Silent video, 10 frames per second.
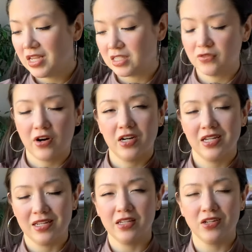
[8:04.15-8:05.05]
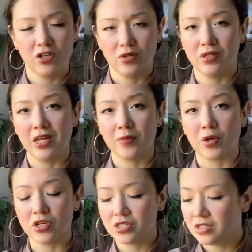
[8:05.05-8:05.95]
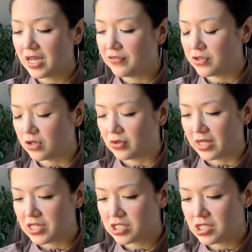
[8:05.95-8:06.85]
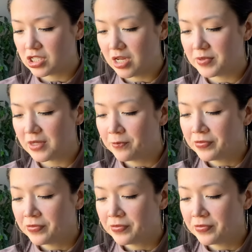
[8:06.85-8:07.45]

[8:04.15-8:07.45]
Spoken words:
as far in your like personal life and your relationships.